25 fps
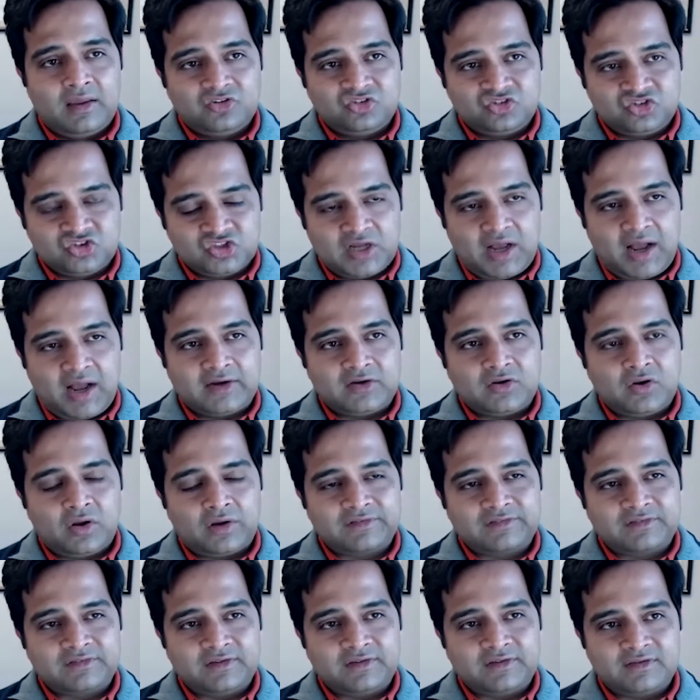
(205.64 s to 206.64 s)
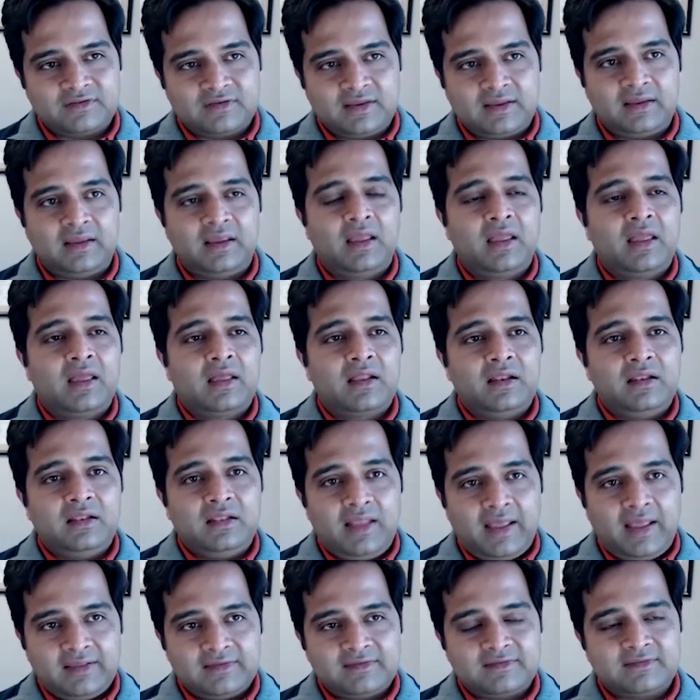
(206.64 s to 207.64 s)
GI toxicity,
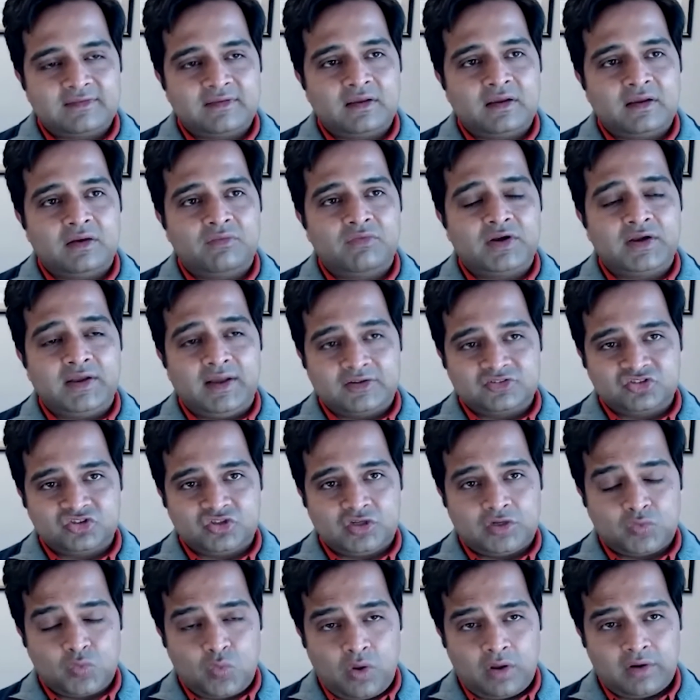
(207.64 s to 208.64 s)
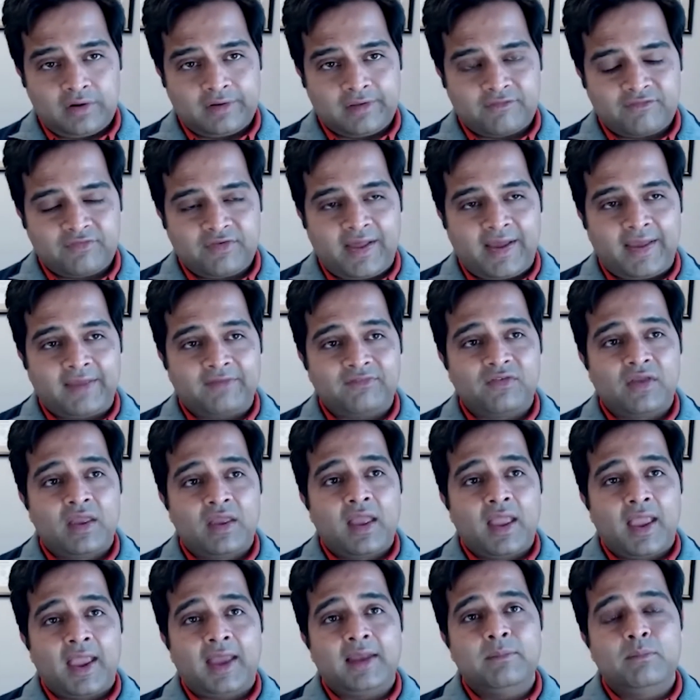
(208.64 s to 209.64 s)
less reduction in quality of life,
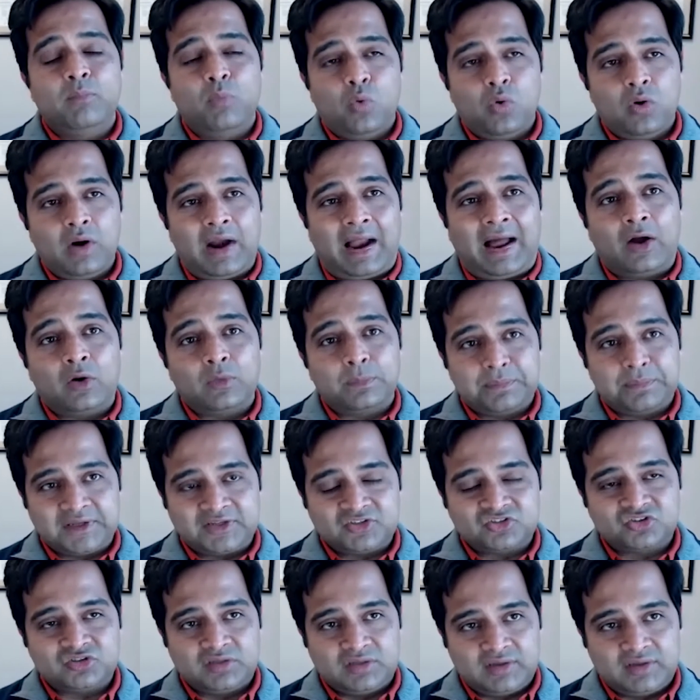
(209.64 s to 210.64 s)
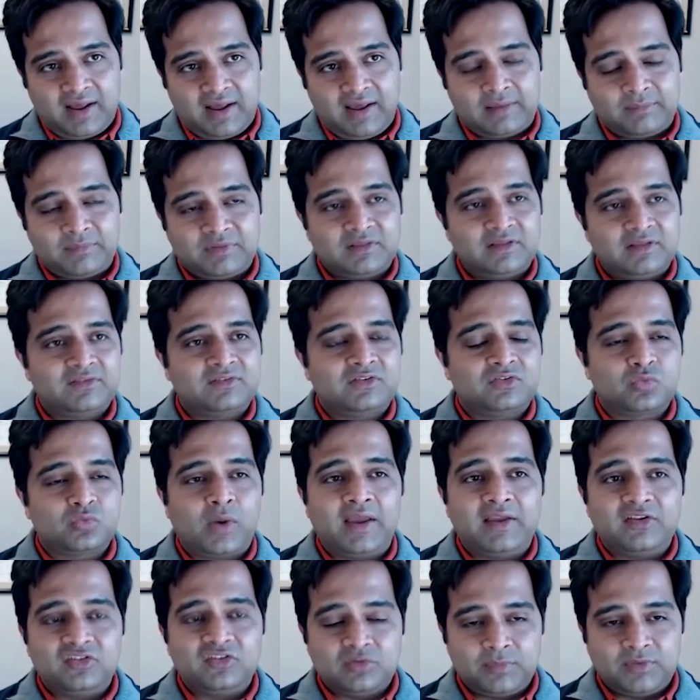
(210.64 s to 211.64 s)
and more outpatient time. And this is
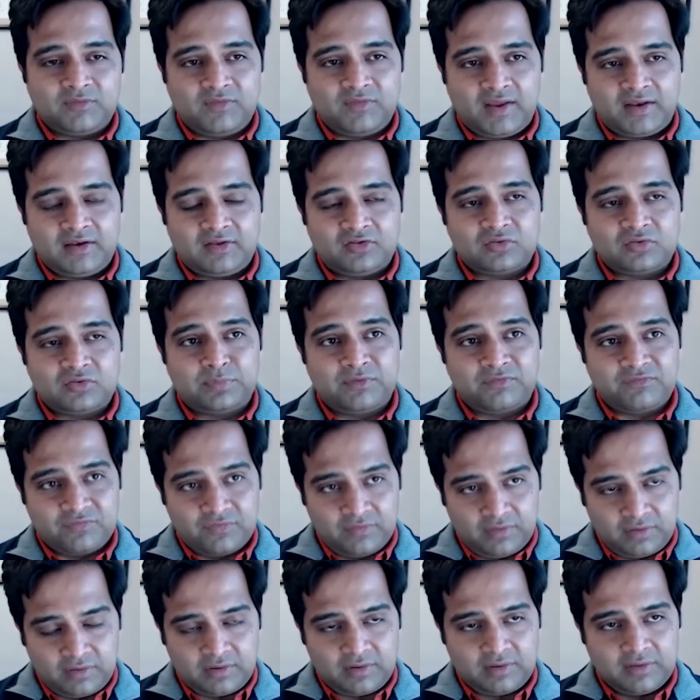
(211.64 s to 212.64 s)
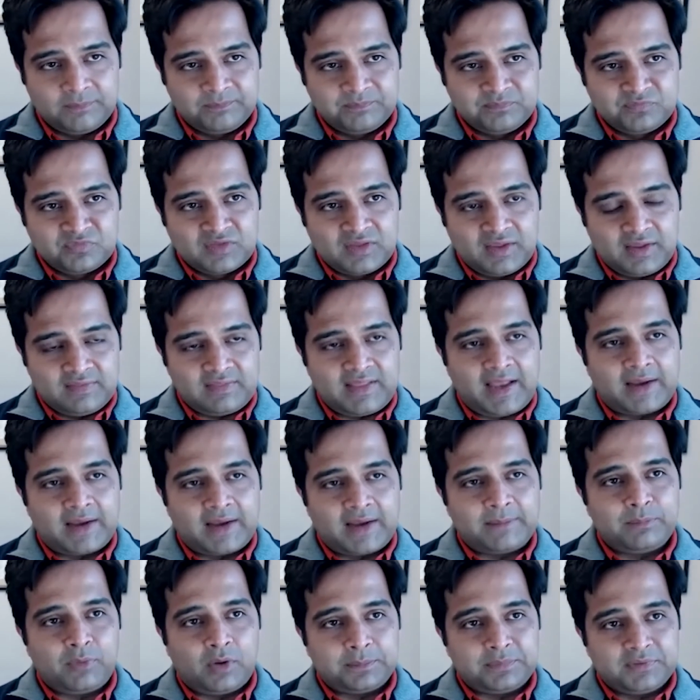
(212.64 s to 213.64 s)
why HMA-Ven is preferred in that
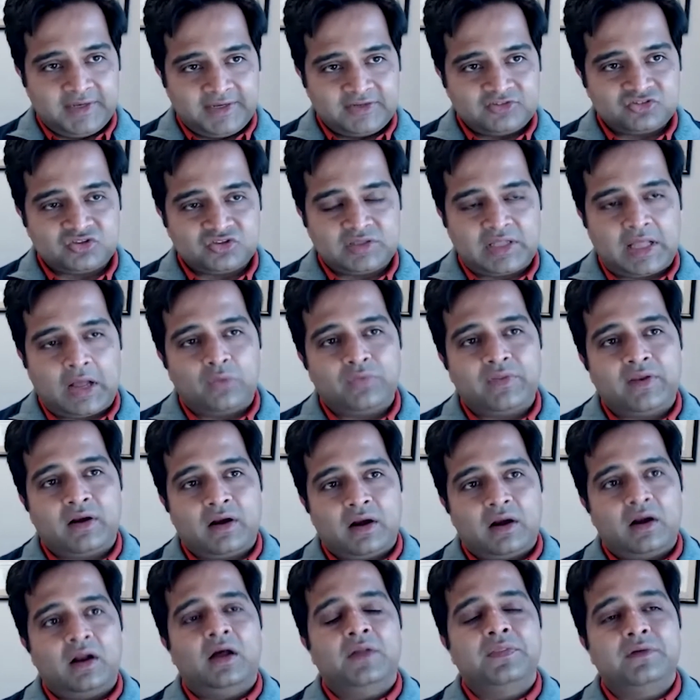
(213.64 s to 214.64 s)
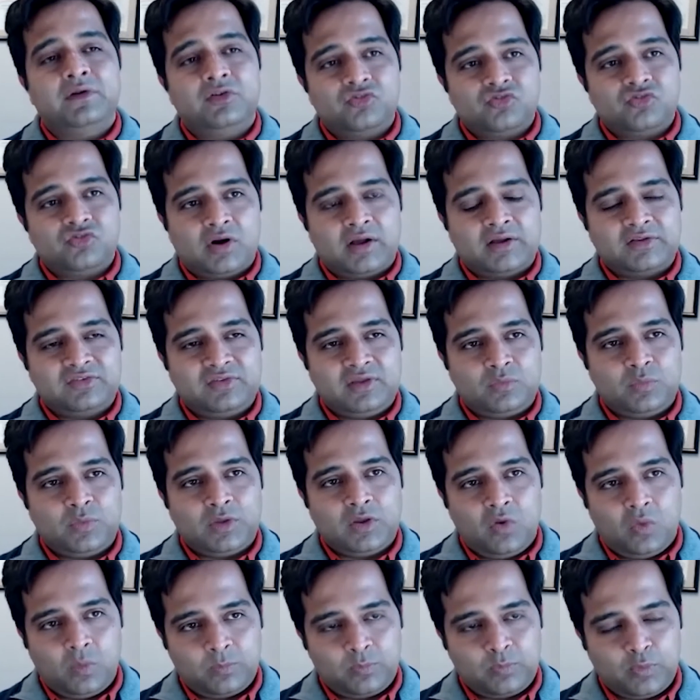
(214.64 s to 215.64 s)
population. Now, there are other drugs that we
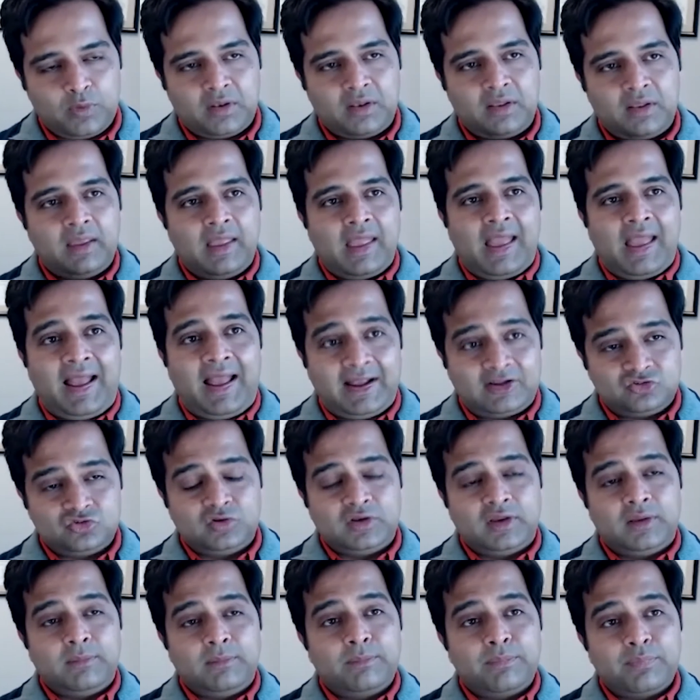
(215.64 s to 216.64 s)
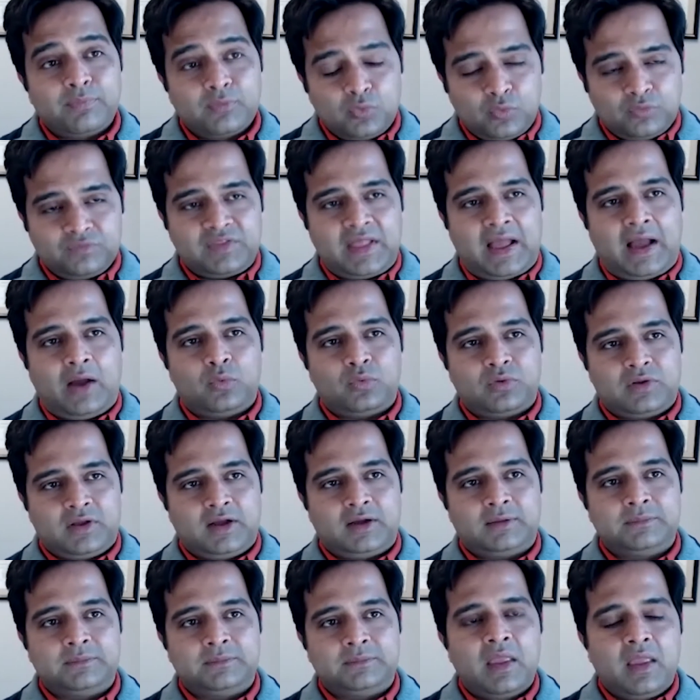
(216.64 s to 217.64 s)
hope will actually improve the
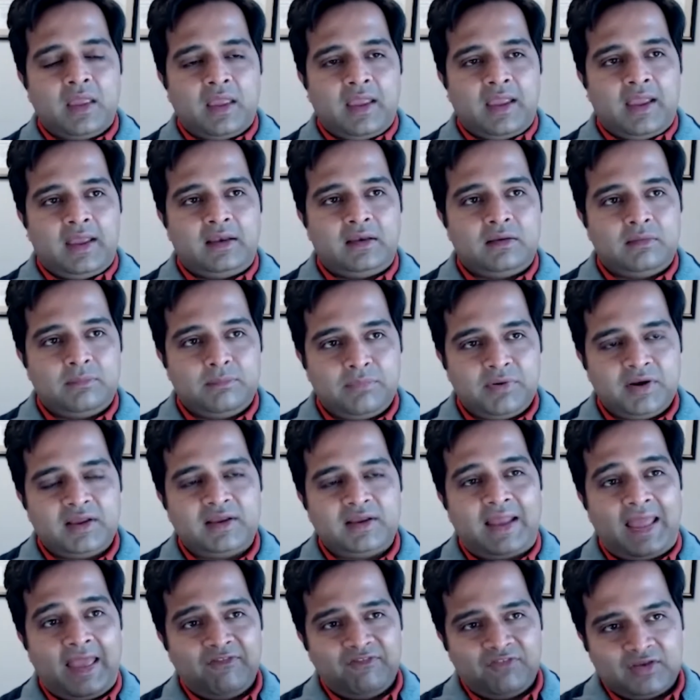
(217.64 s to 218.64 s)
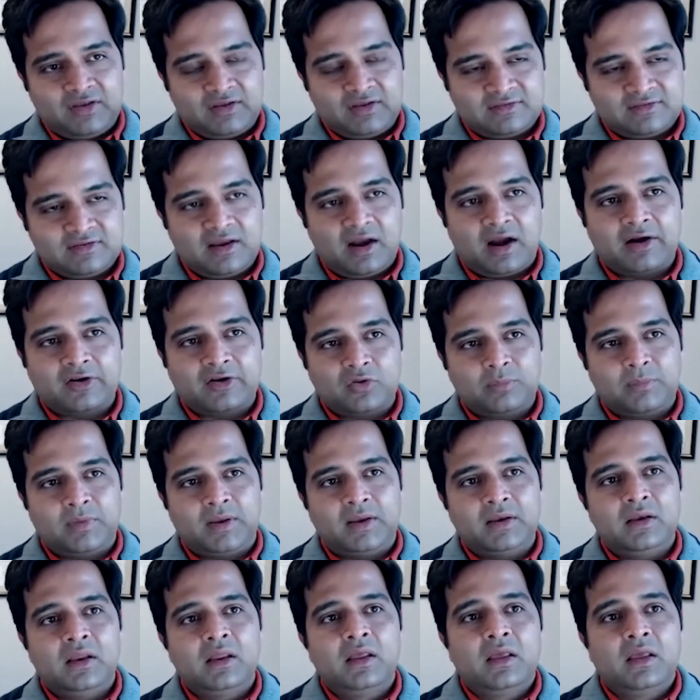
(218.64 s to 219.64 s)
outcome and bring an efficacy argument